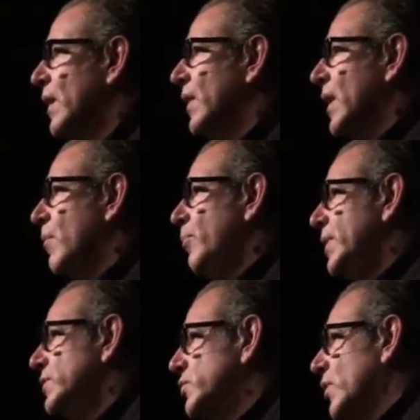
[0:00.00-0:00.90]
The
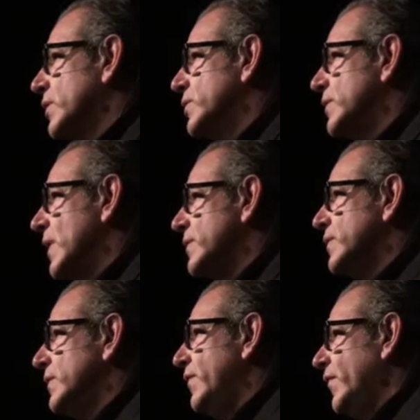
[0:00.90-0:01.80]
company structure
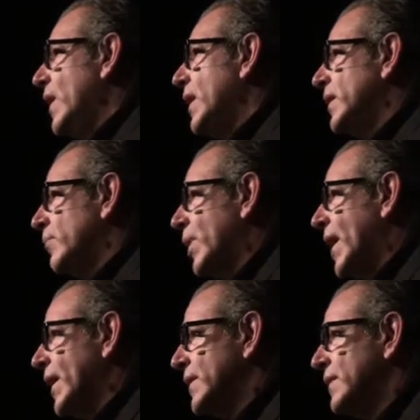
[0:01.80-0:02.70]
doesn't define the
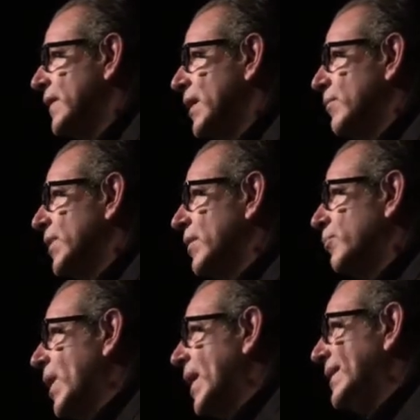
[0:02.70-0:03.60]
brand, but the brand